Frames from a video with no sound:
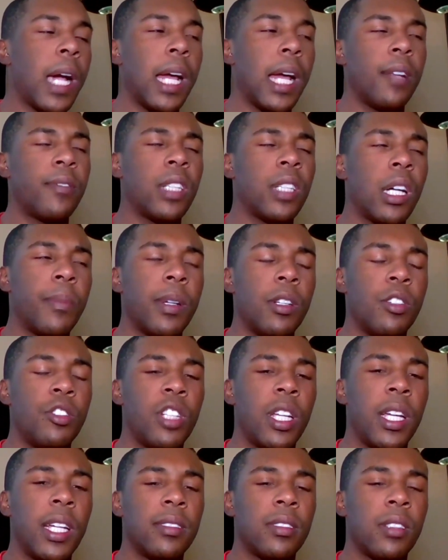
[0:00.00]
kind of talking
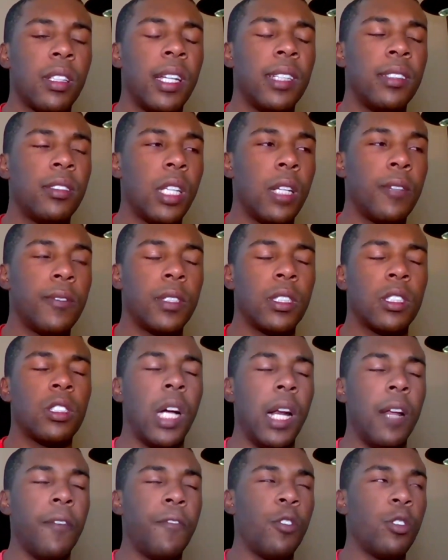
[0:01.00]
about JSA stuff and just kind